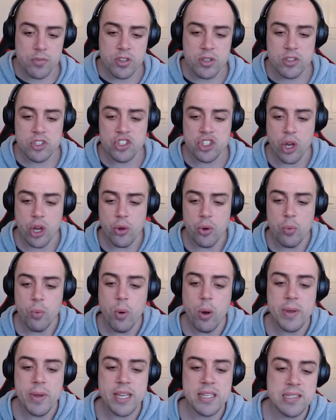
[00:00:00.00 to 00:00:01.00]
So
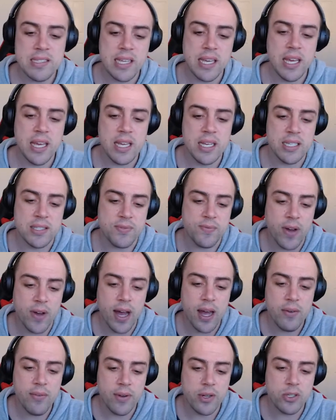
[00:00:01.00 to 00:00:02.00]
what we can see here is
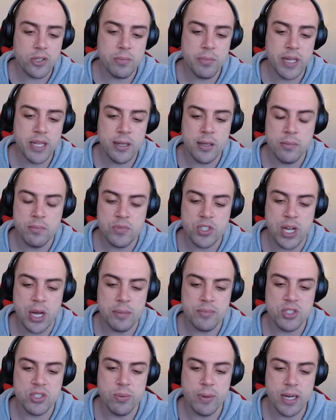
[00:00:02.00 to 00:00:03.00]
500 mil
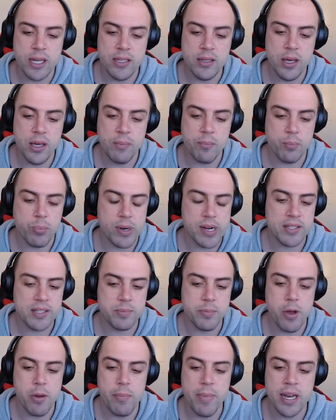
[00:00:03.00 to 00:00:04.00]
times 20 breaths
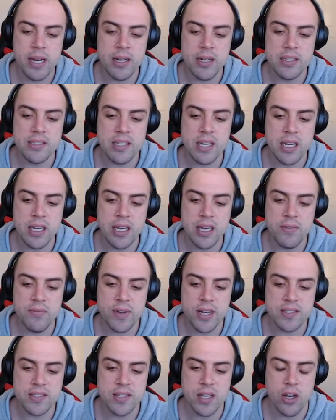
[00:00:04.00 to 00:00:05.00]
per minute is going to give
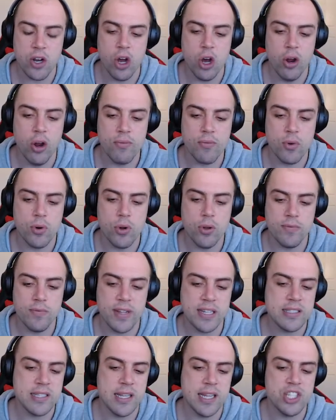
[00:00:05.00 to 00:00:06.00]
us an overall
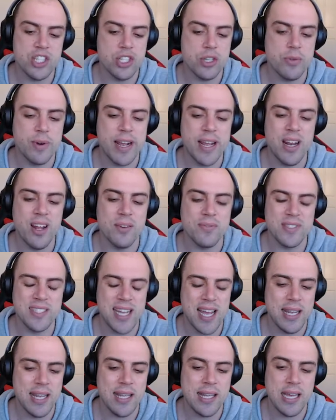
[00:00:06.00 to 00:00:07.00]
ventilation rate of
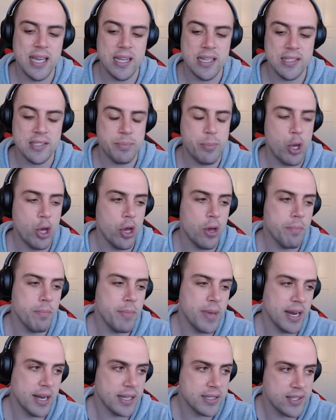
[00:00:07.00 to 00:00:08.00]
10 liters per
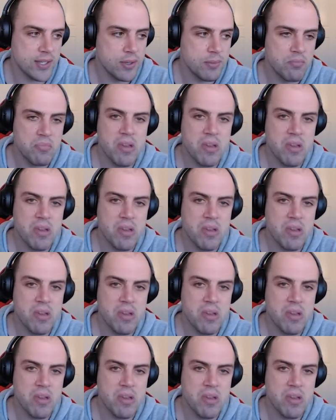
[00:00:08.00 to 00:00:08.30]
minute.